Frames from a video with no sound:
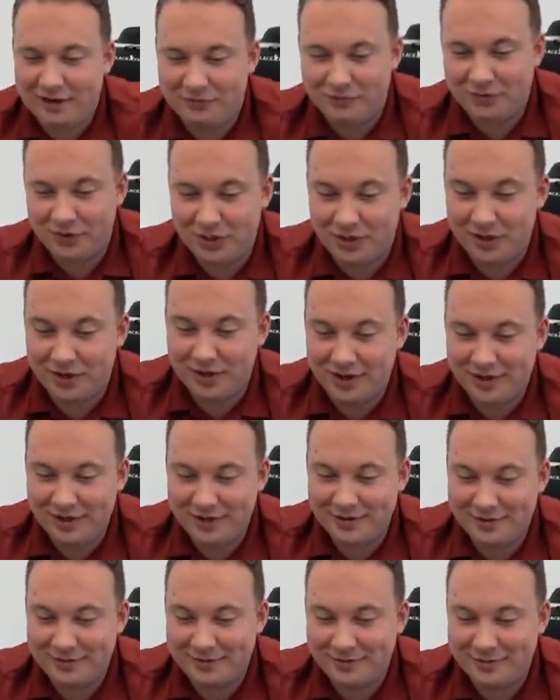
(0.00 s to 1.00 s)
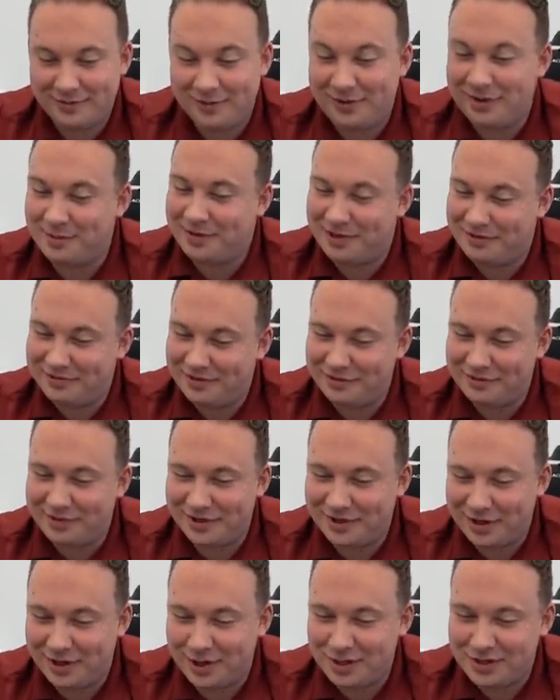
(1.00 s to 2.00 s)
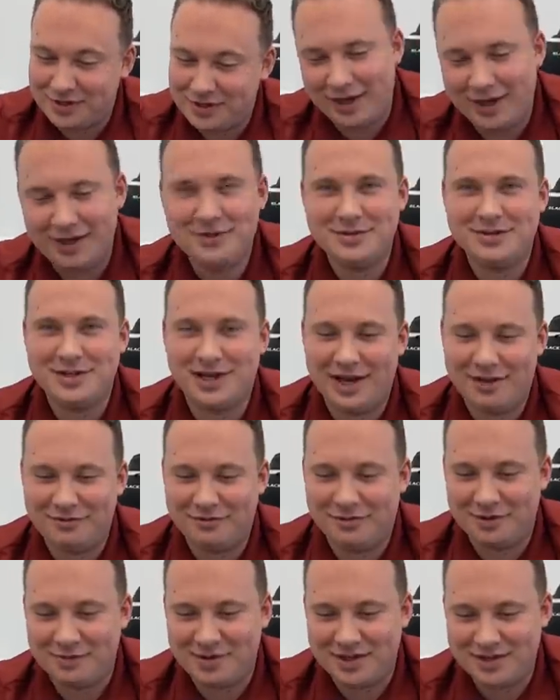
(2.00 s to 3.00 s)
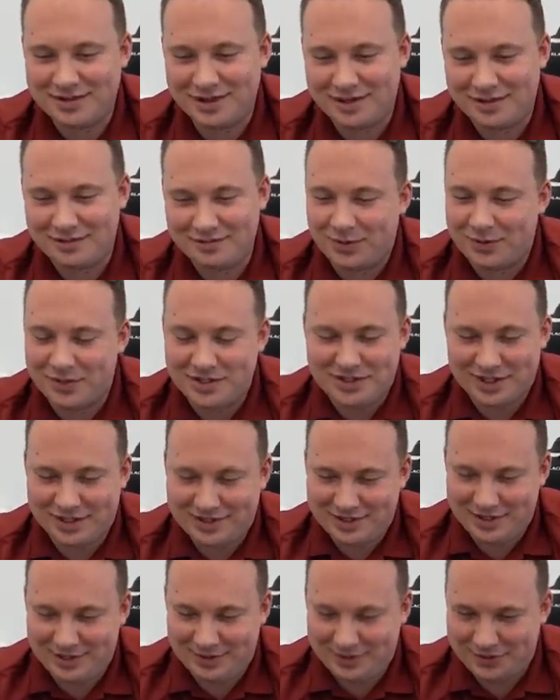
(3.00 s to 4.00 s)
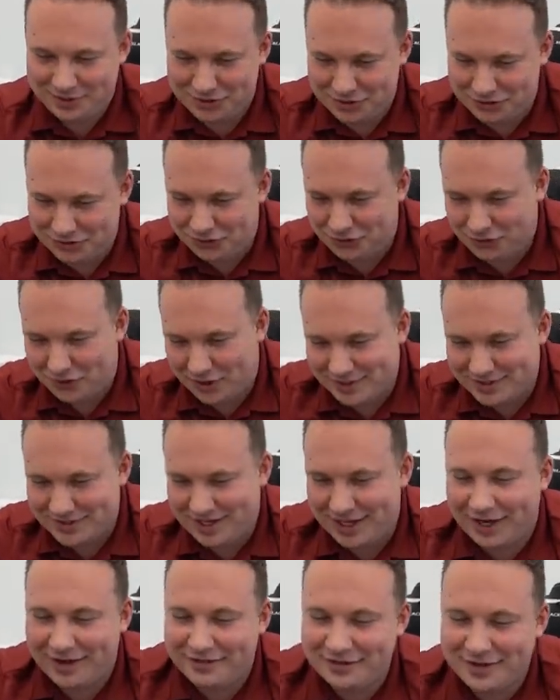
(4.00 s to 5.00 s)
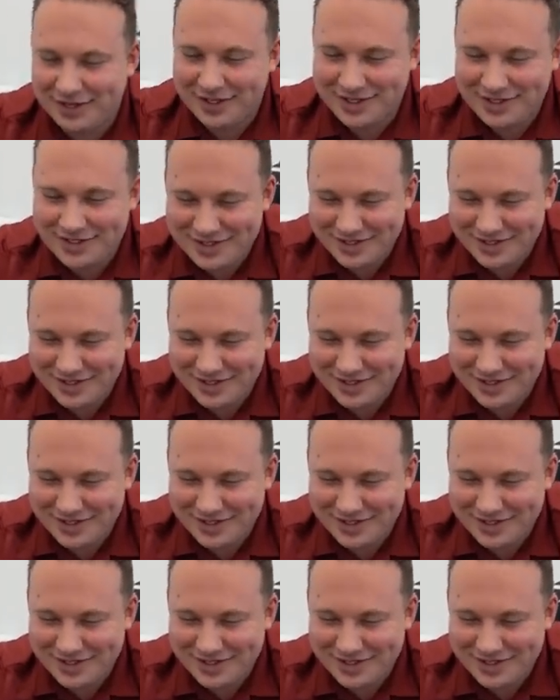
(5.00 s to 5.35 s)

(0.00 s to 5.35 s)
F430 one yeah. of my favorite cars. I used to have one myself. 360, we just crossed that off the list.